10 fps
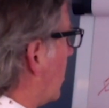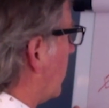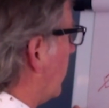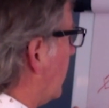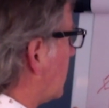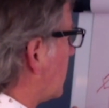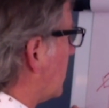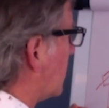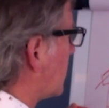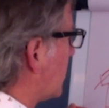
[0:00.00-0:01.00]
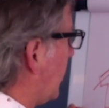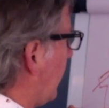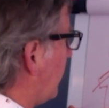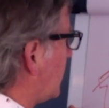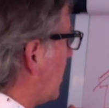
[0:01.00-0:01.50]
The
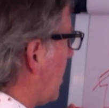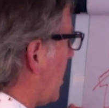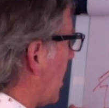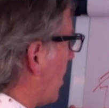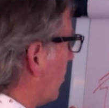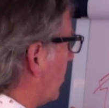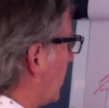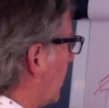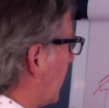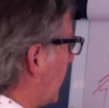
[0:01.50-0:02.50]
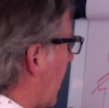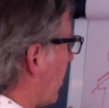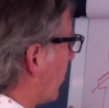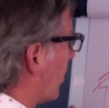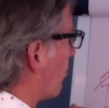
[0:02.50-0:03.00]
sleeves here would
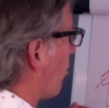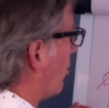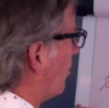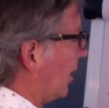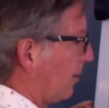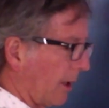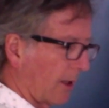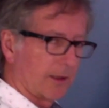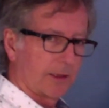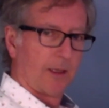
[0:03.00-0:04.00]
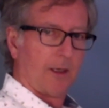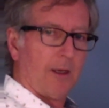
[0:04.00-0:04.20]
gather probably because